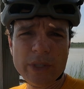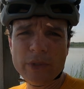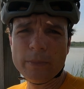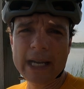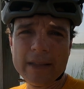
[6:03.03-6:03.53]
when
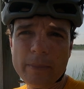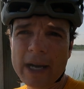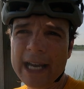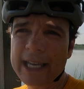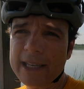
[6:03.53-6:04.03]
you buy the
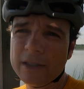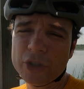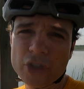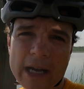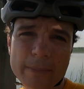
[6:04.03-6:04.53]
bike and the
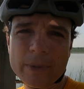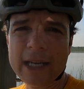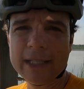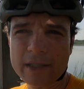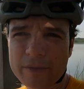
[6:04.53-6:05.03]
shop
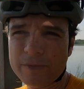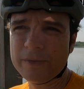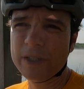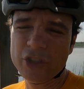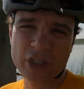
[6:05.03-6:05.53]
kinds of
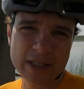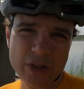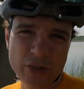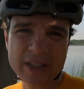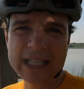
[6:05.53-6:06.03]

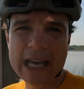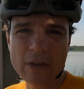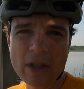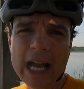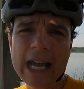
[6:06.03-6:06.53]
adjusts your
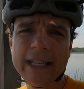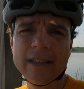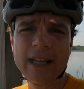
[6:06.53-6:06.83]
saddle height,